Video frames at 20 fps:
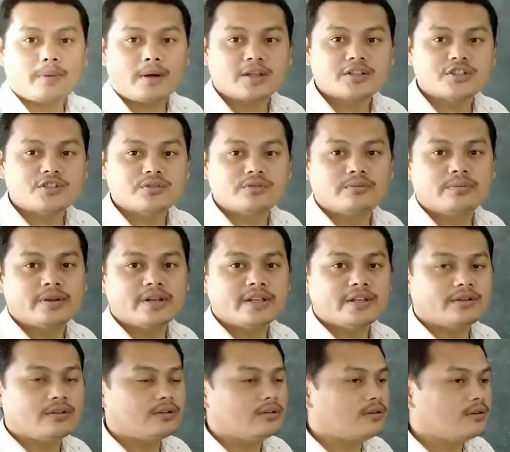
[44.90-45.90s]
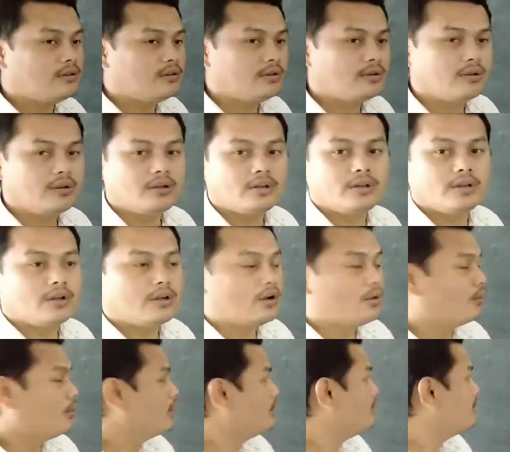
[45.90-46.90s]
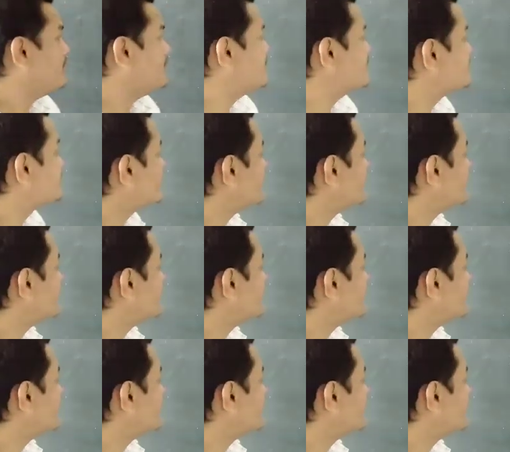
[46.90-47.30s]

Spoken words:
part 2 video we will be